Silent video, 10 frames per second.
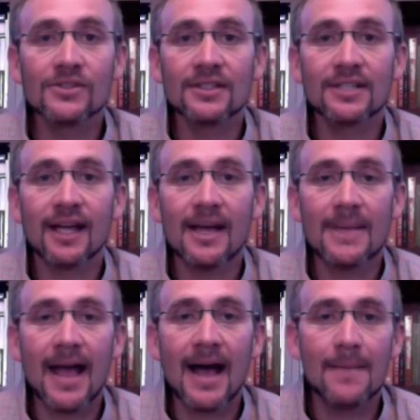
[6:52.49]
of the
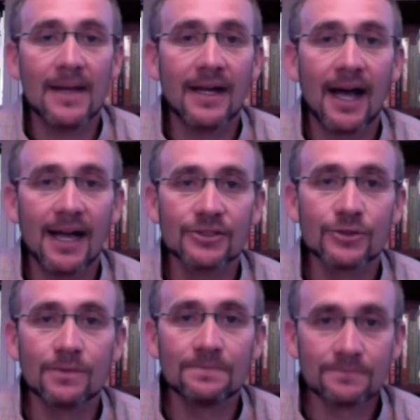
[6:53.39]
time at Bennett High
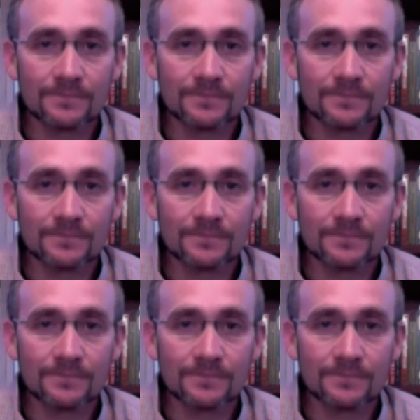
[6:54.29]
School.